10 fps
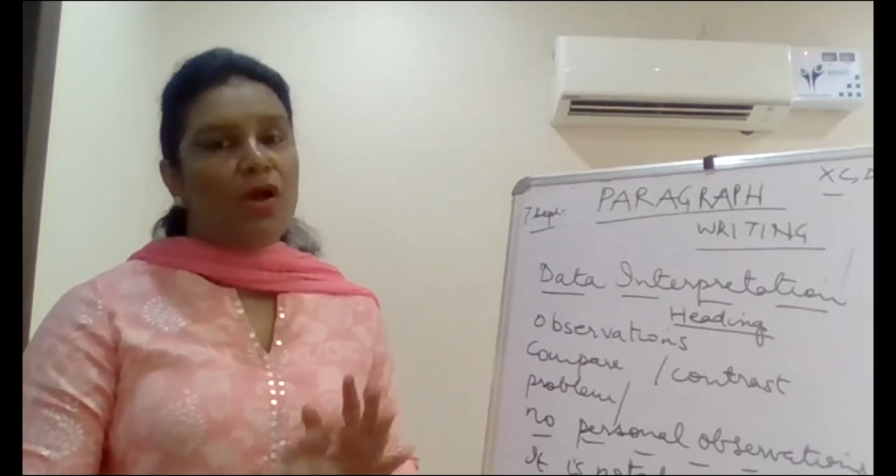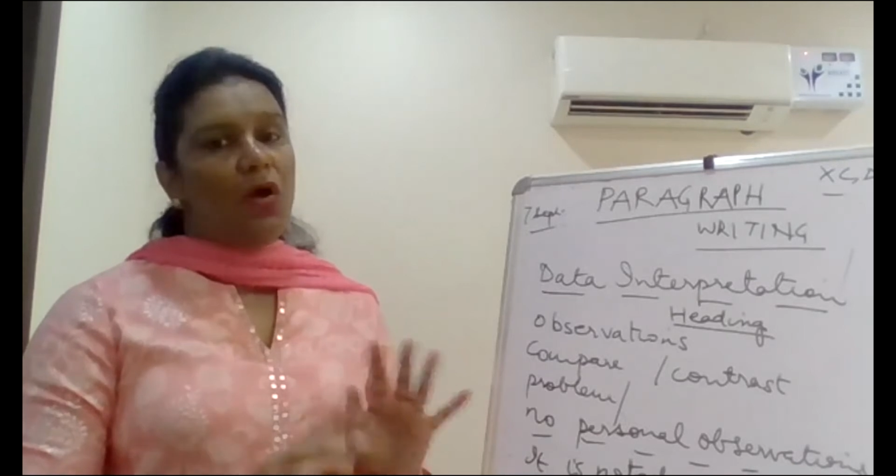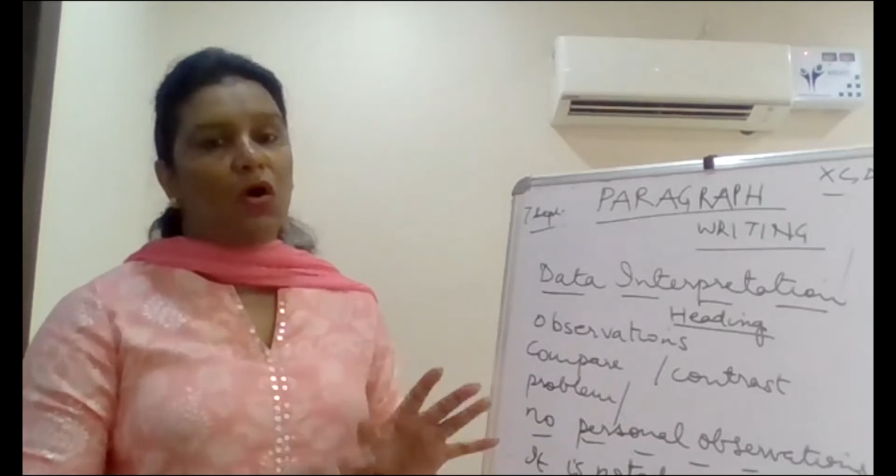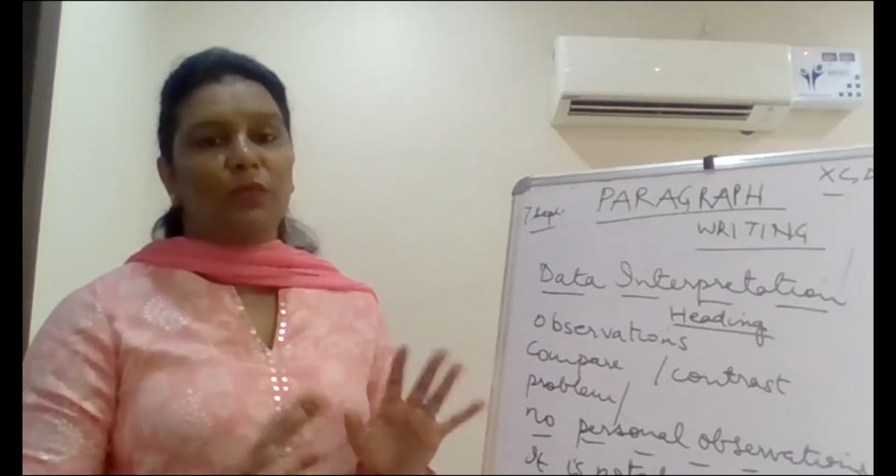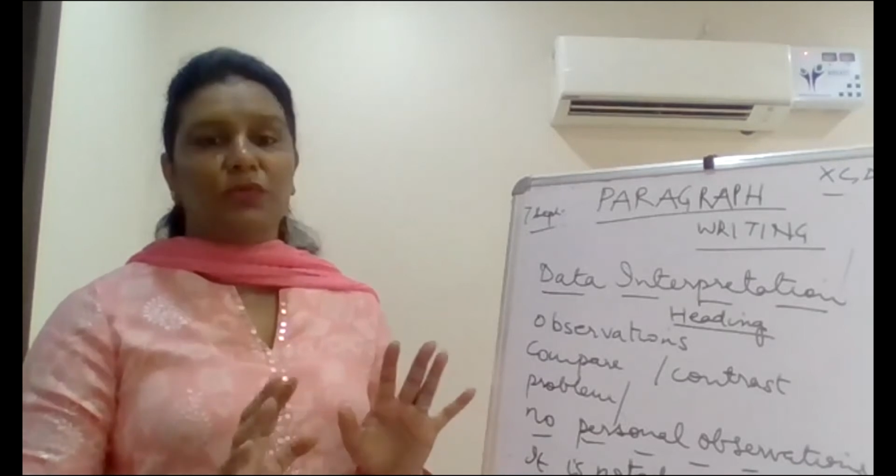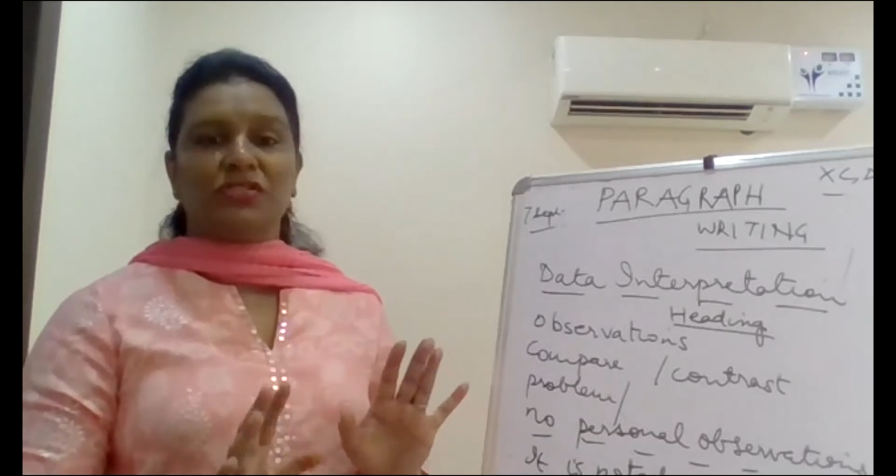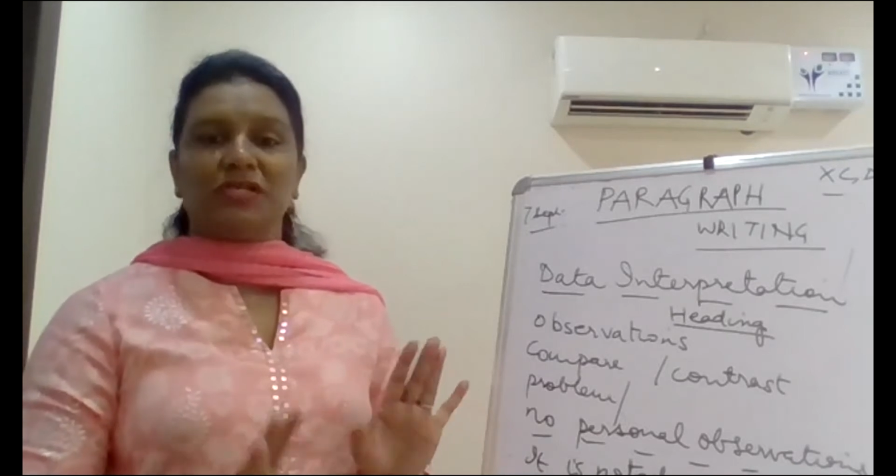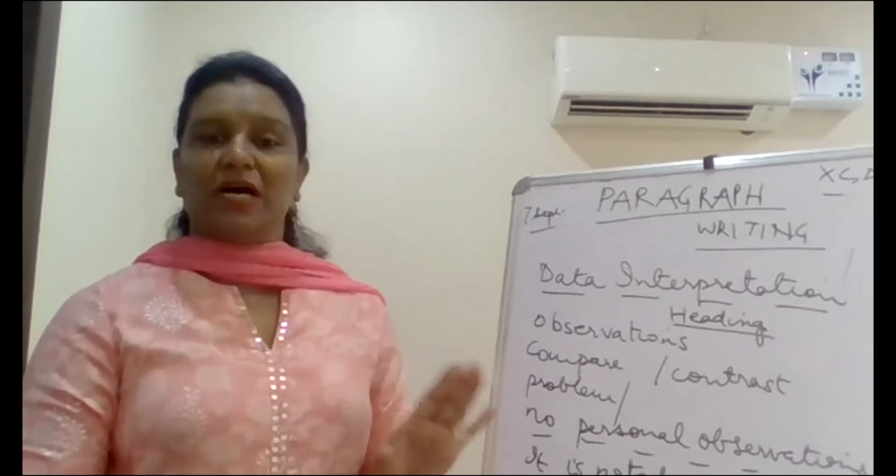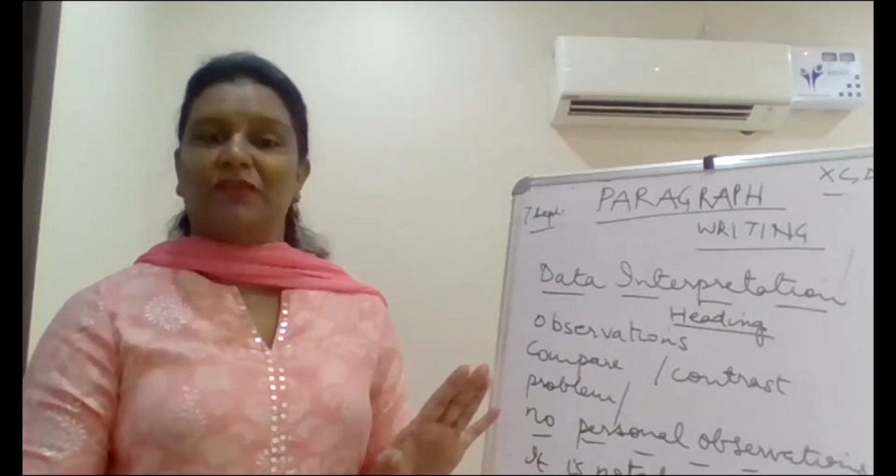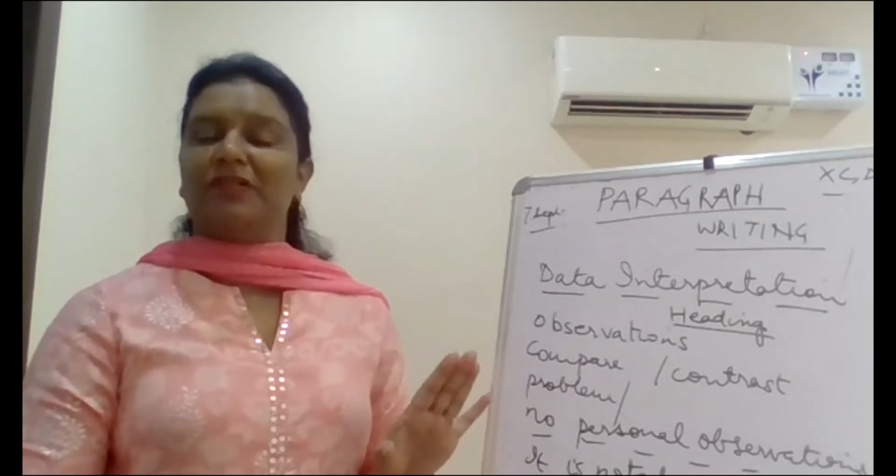almost
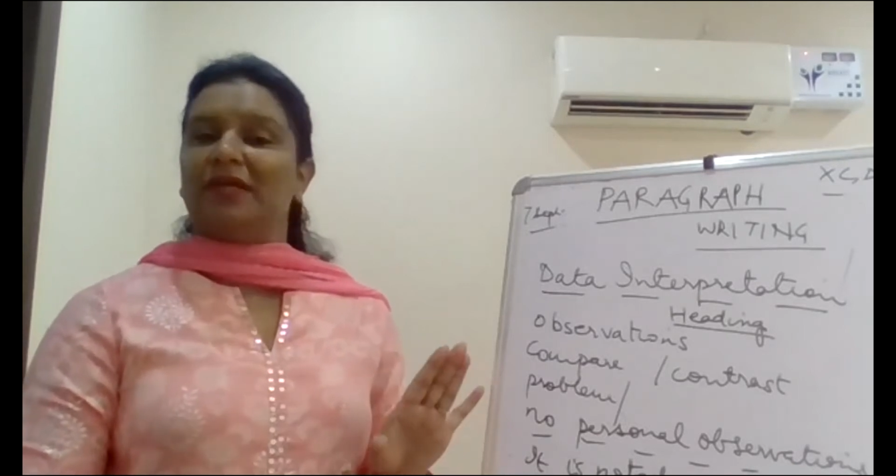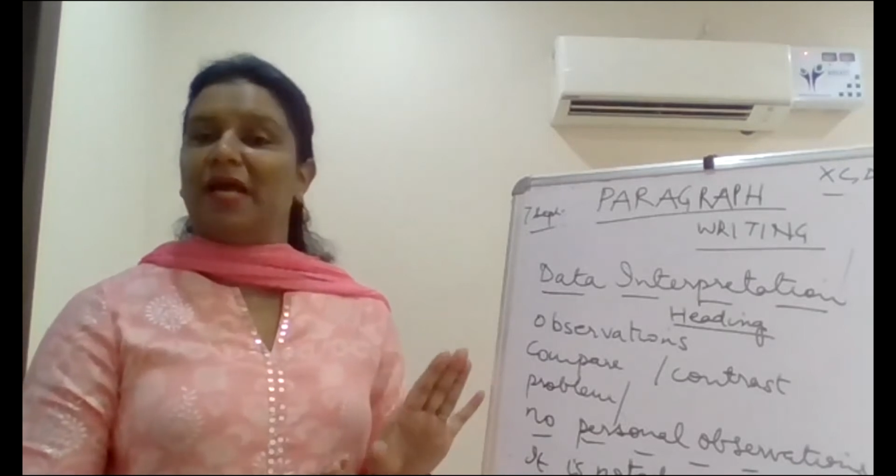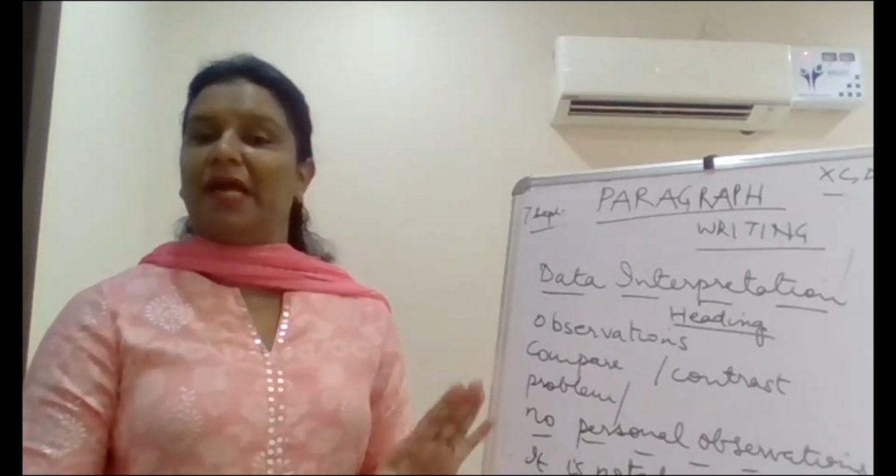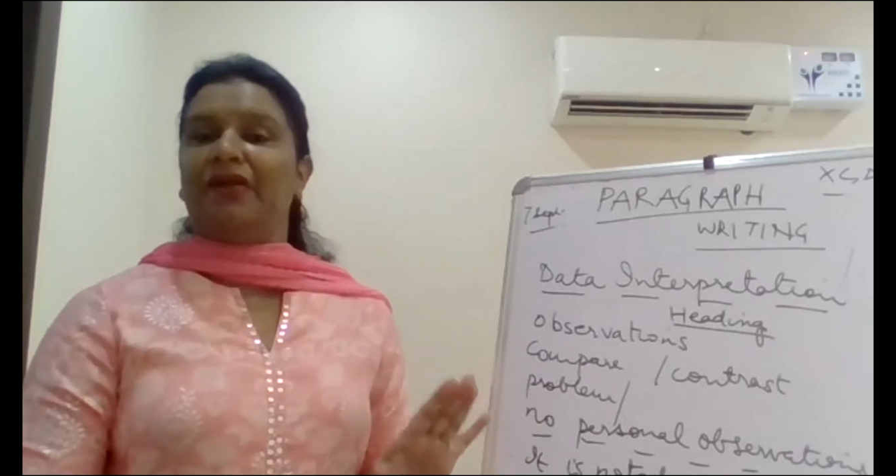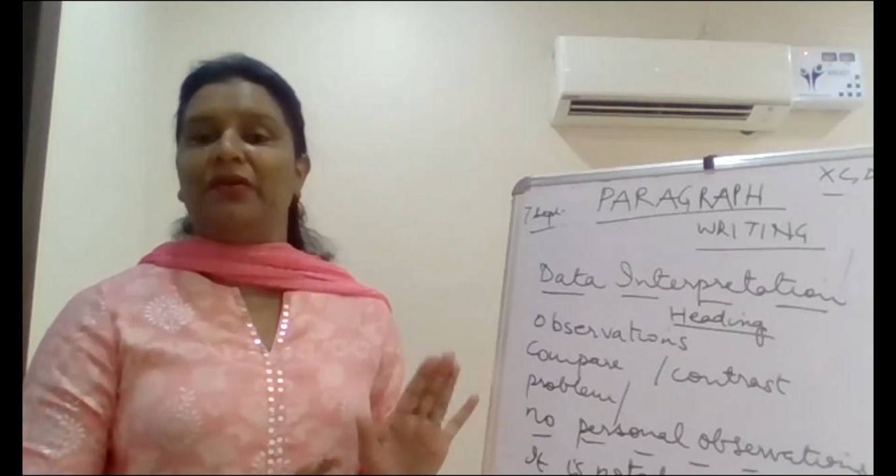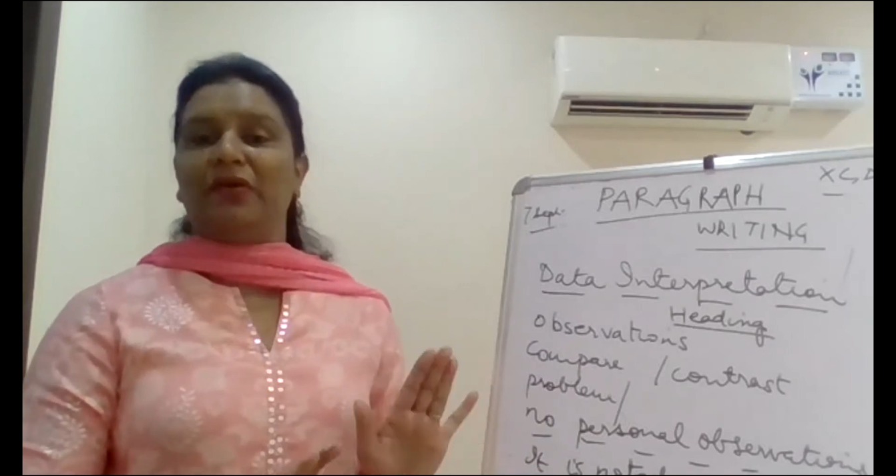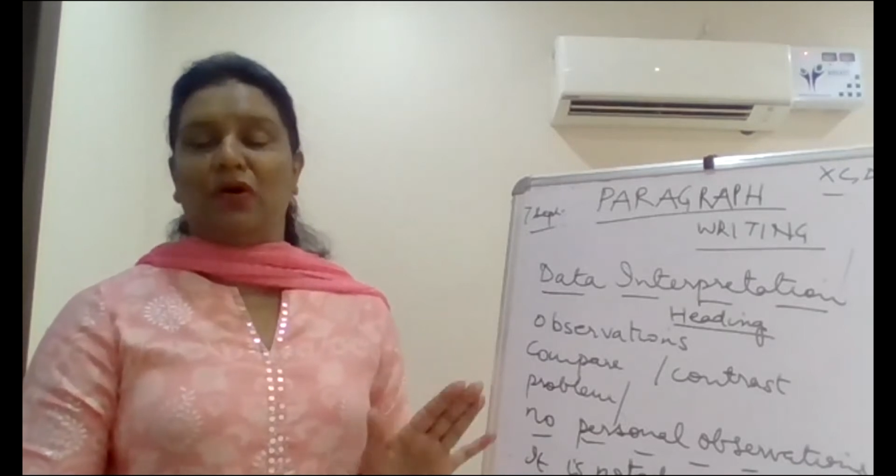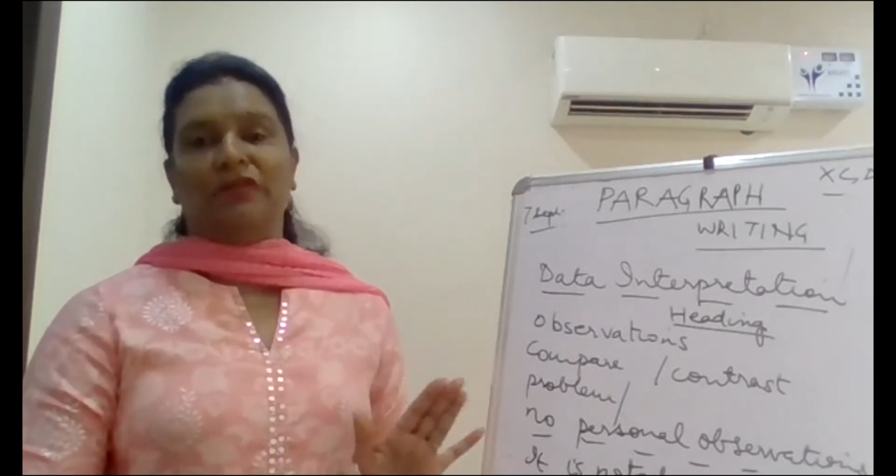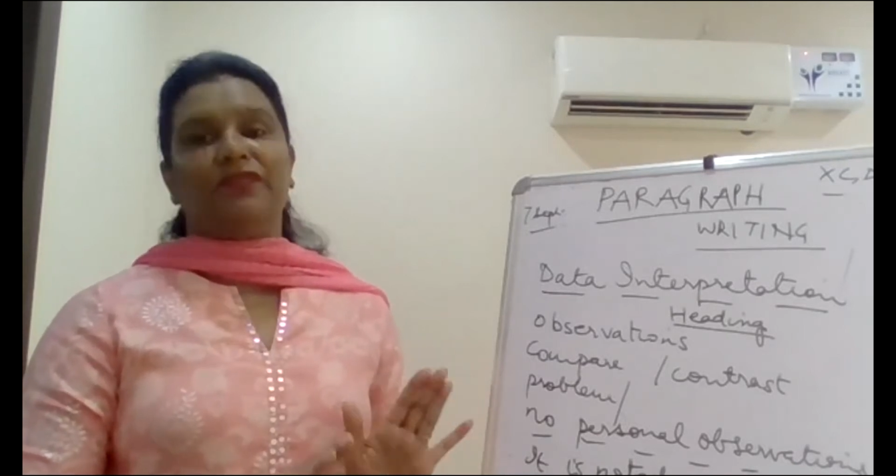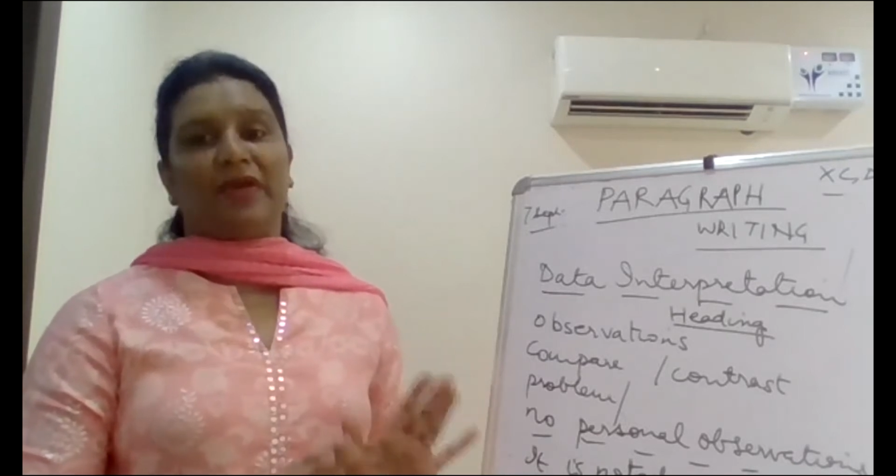after the end of